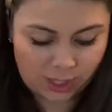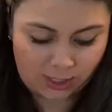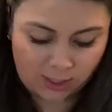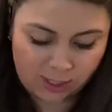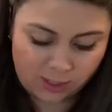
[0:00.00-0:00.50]

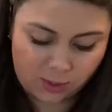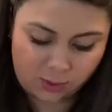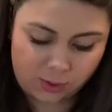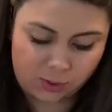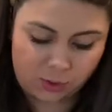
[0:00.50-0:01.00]
and I like
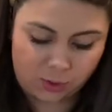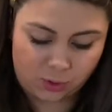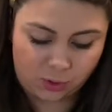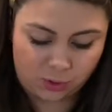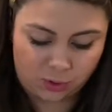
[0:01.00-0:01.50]
to
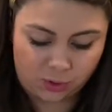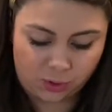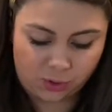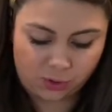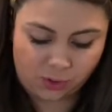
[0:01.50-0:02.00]
stir the
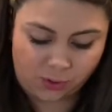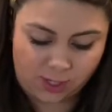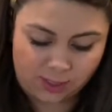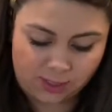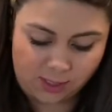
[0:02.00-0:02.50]
sugar so
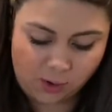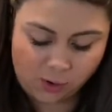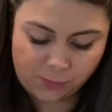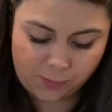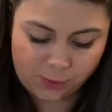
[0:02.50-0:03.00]
that it's
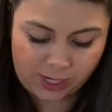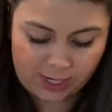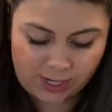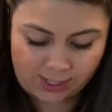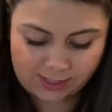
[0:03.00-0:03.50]

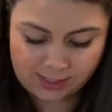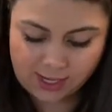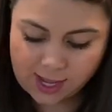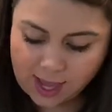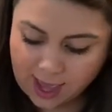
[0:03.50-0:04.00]
incorporated.
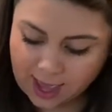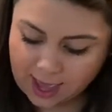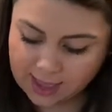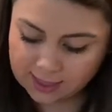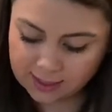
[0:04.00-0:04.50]

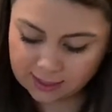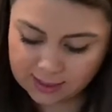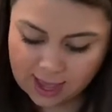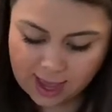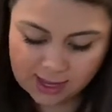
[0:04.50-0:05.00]
And
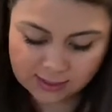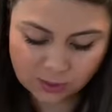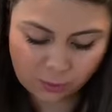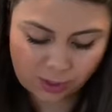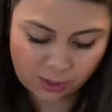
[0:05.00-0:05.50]
then
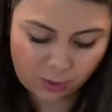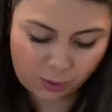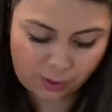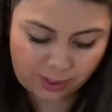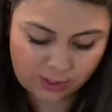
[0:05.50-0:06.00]
last, we are
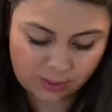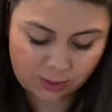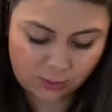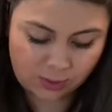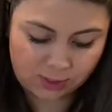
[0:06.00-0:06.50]
going
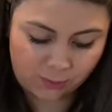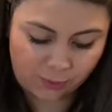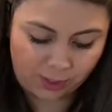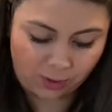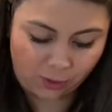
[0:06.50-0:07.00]
to
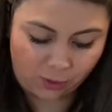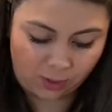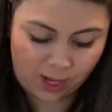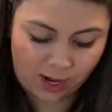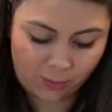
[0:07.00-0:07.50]

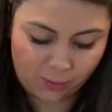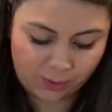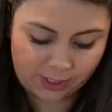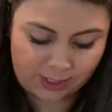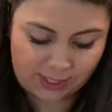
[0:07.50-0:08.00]
sprinkle
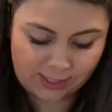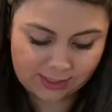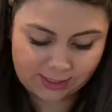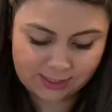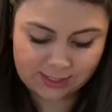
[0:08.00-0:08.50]
our
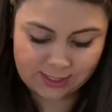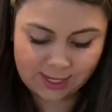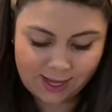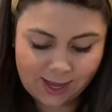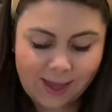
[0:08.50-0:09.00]
yeast.
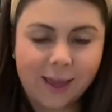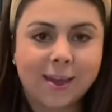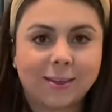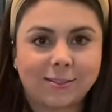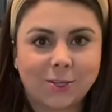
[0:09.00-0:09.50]

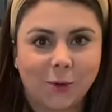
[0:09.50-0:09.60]
So